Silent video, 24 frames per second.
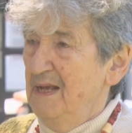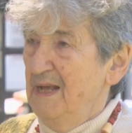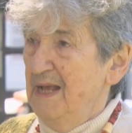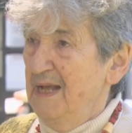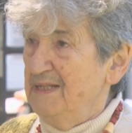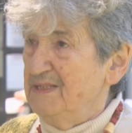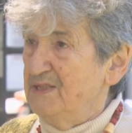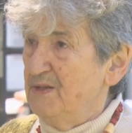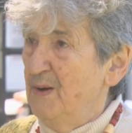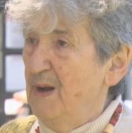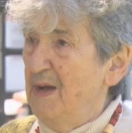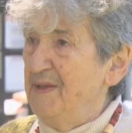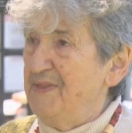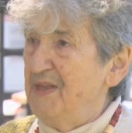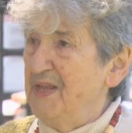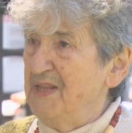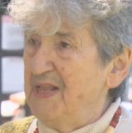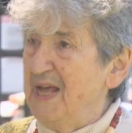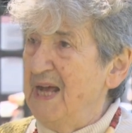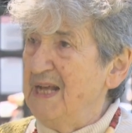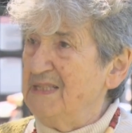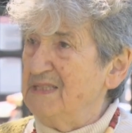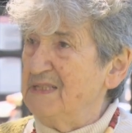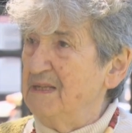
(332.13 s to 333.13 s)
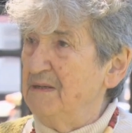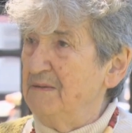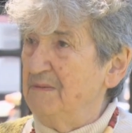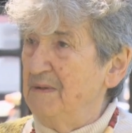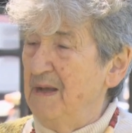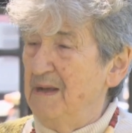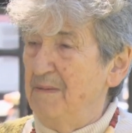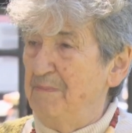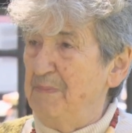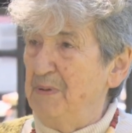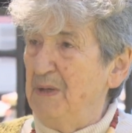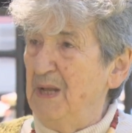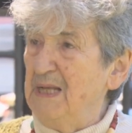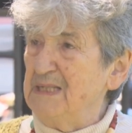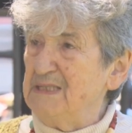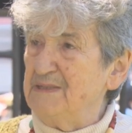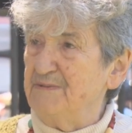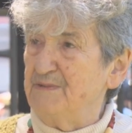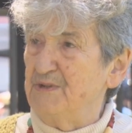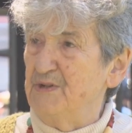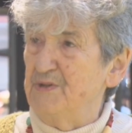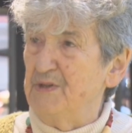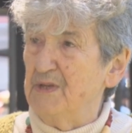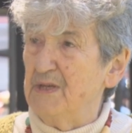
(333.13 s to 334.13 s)
And so I think that's a, a plus
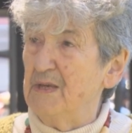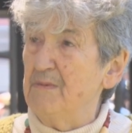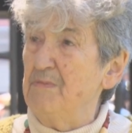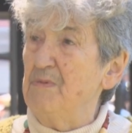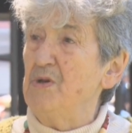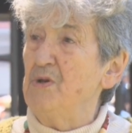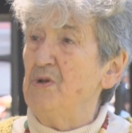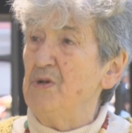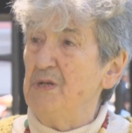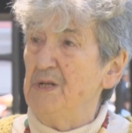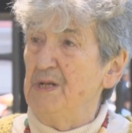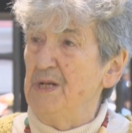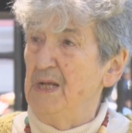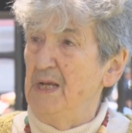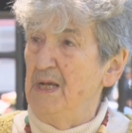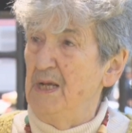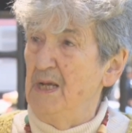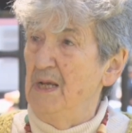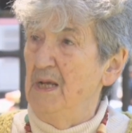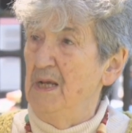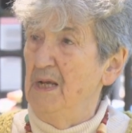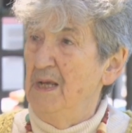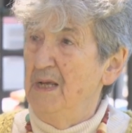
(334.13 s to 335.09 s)
to the community,